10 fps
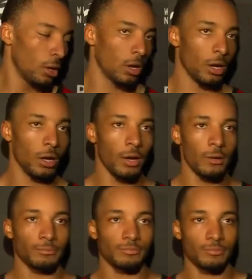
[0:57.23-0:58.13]

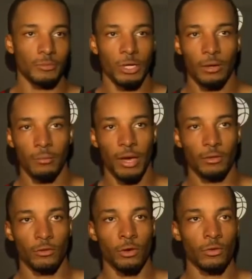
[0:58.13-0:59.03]
um, um,
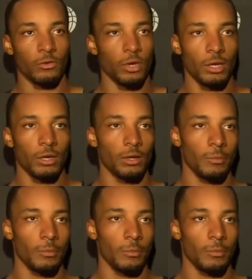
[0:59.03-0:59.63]
back to three on three,